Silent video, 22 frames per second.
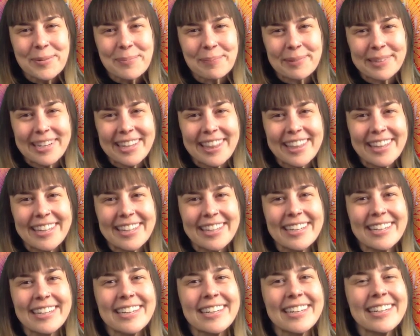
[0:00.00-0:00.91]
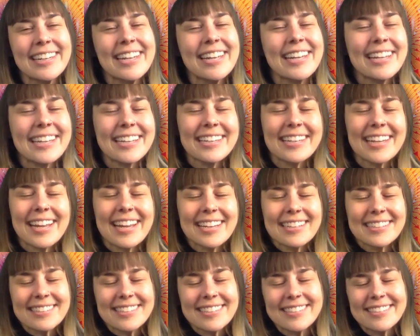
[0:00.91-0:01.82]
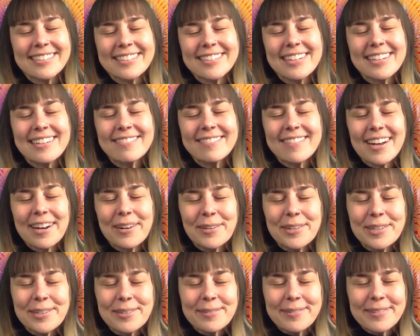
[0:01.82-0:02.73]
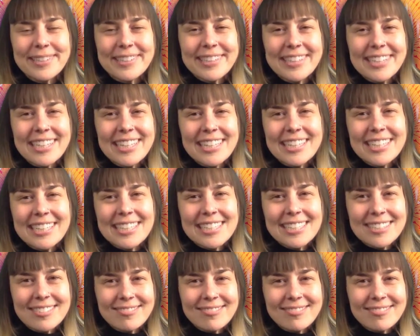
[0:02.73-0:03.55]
Breathe in and ask yourself how you're feeling.